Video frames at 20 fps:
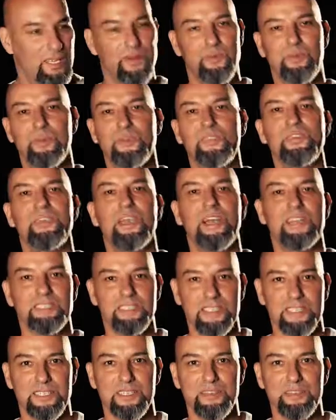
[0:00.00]
"What do you guys
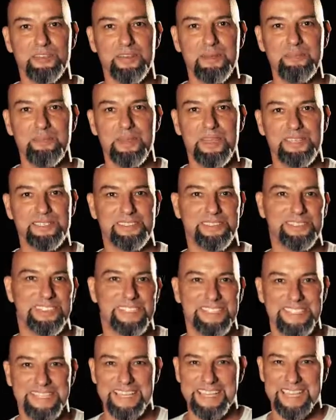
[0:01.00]
think the dream means?"
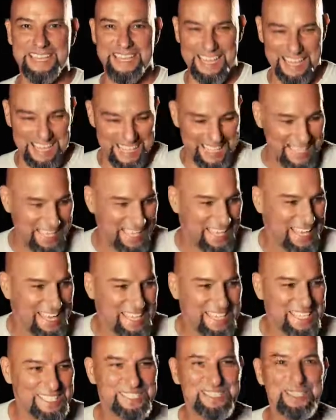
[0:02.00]

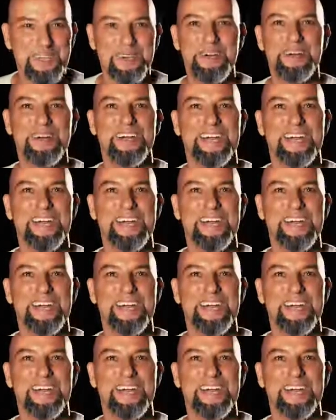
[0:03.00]
So